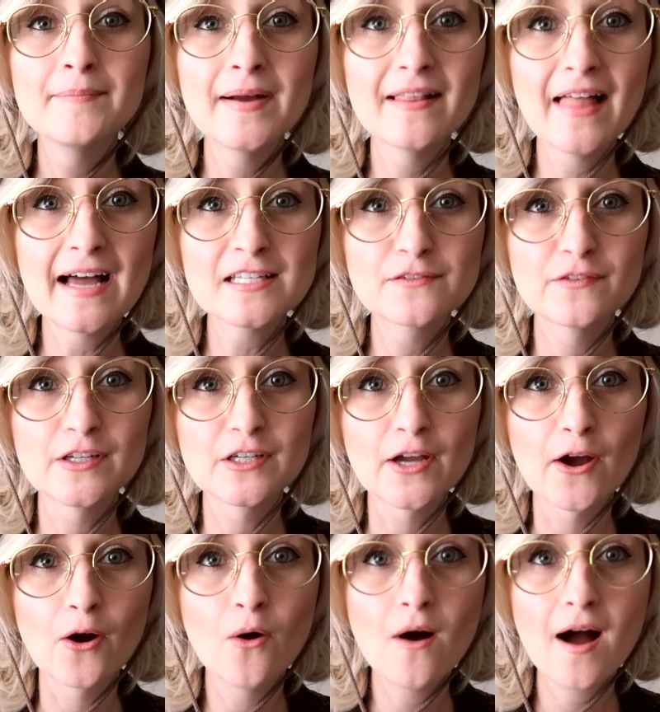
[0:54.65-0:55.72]
In my last
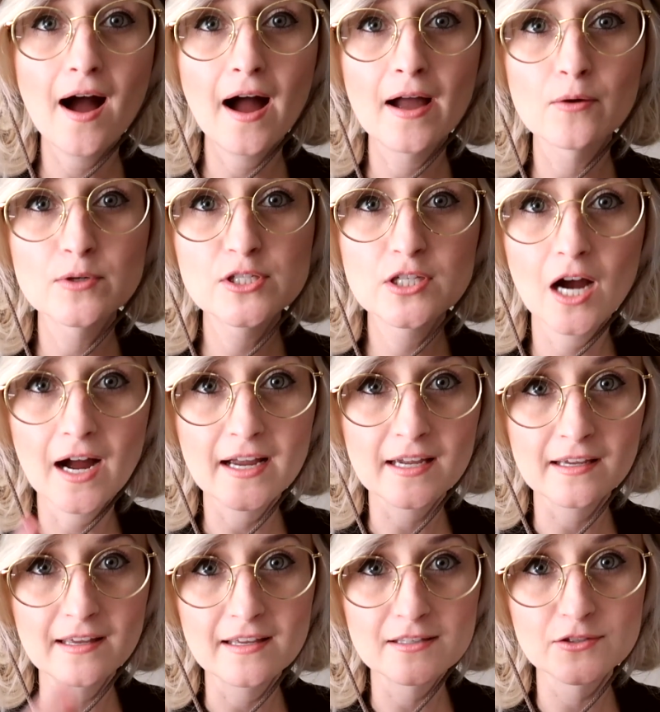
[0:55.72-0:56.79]
video, I was
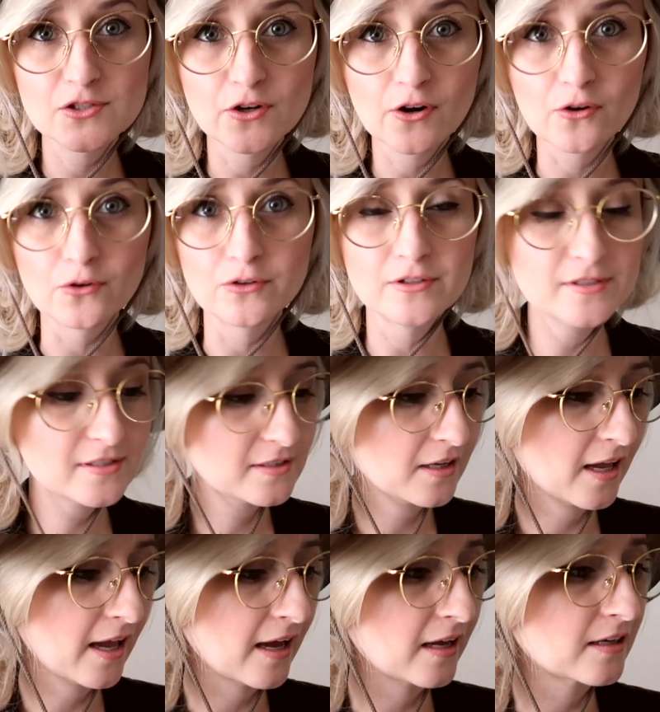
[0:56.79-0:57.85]
talking in circles
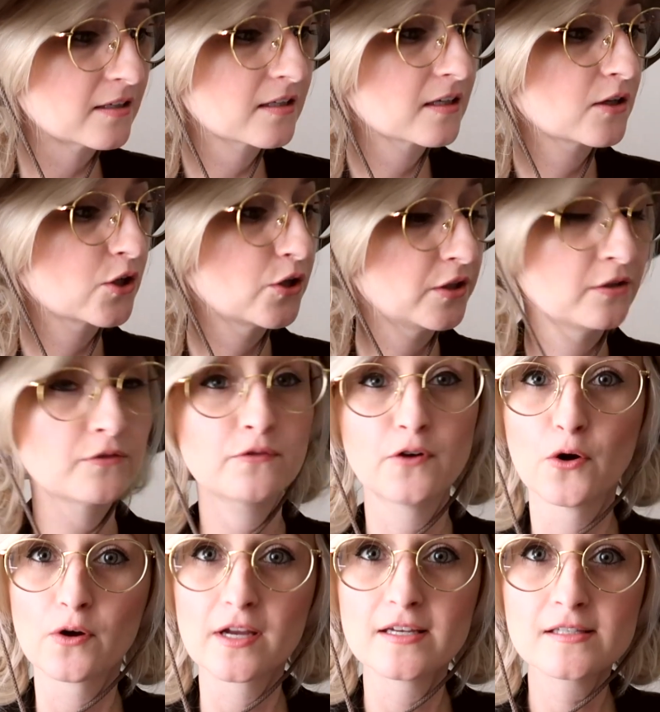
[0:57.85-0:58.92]
and couldn't
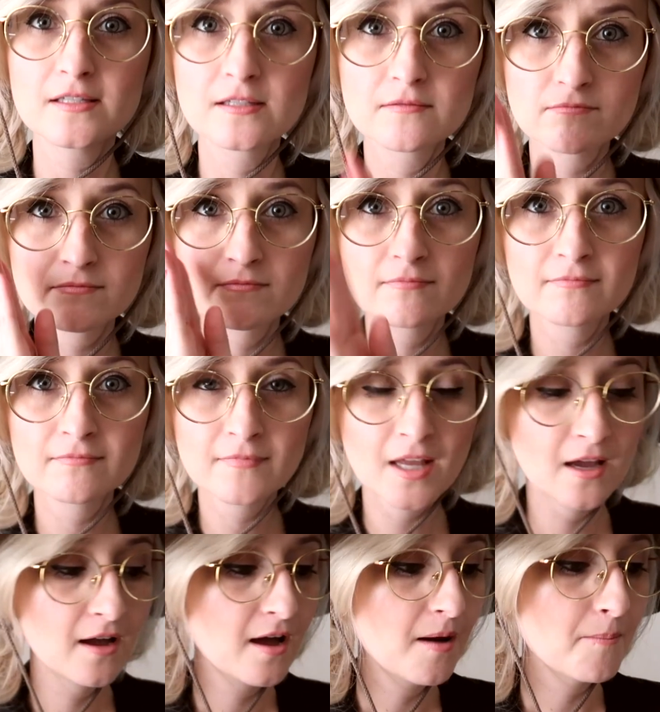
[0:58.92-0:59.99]
focus,
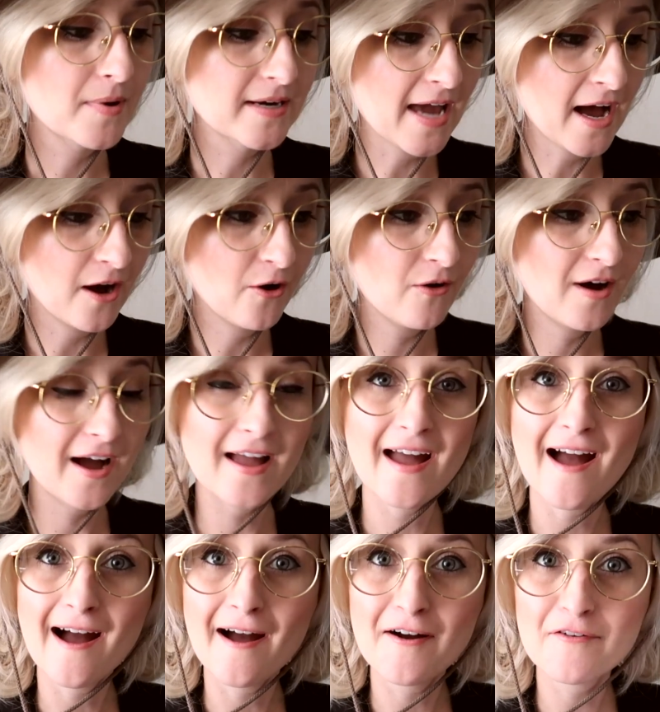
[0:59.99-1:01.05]
but now I
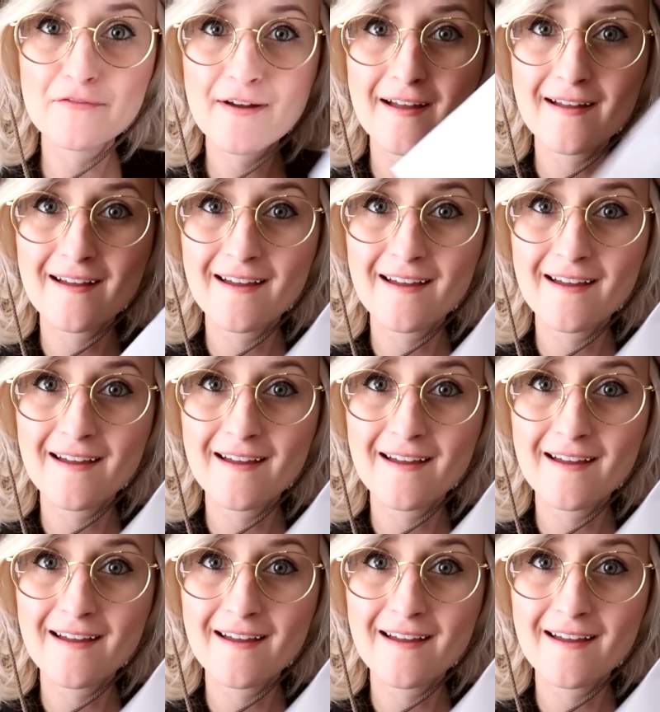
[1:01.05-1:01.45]
have